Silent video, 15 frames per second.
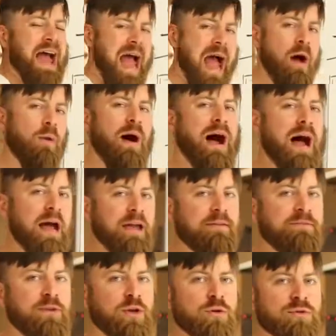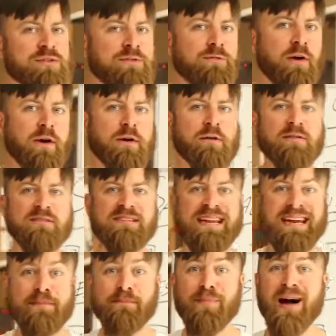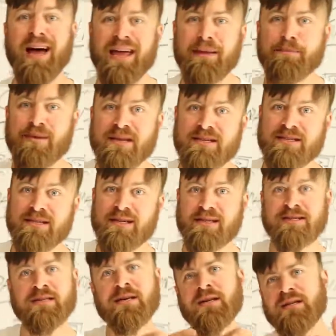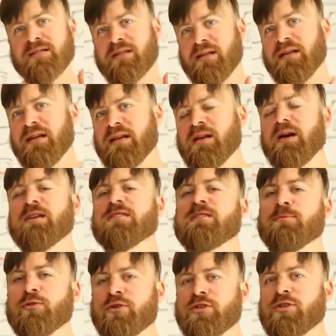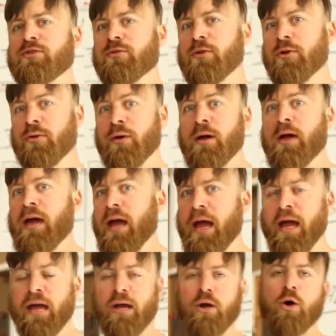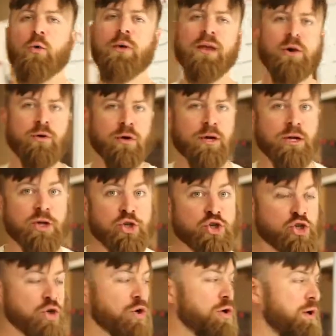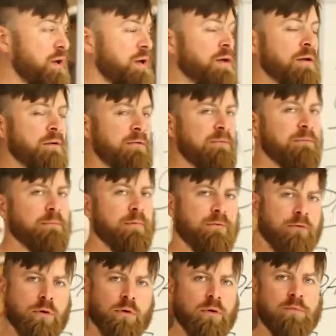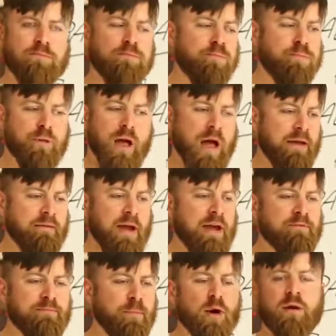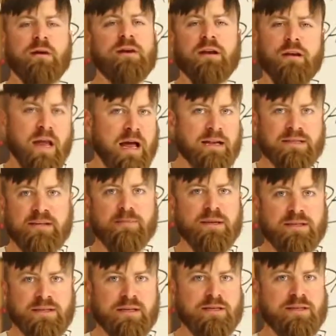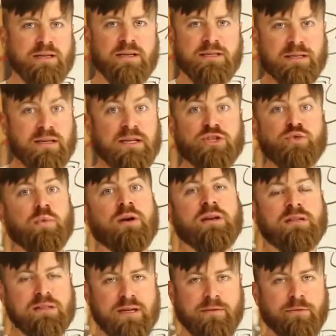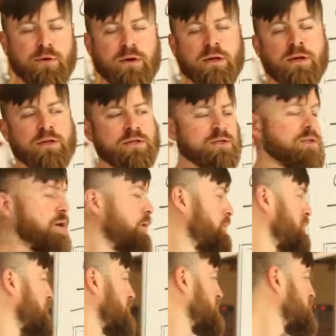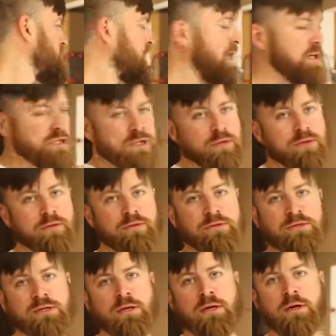how I've used funnels in my business to lead customers through a coherent journey I've marketed lots of businesses, and each one is different. So stay tuned,